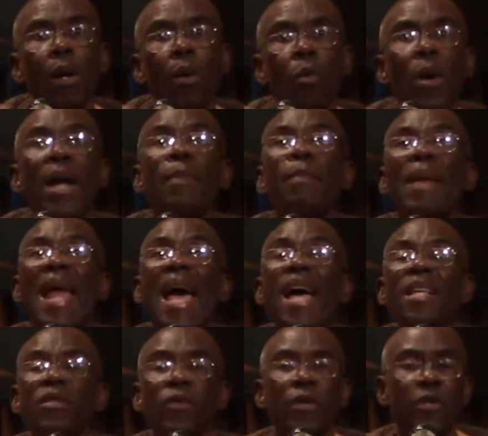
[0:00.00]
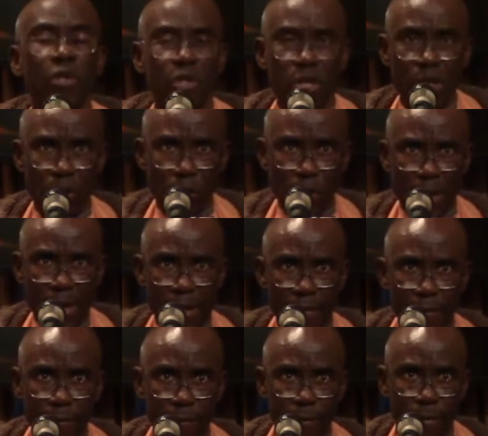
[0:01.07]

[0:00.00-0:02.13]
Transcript: what plans for Krishna do we have?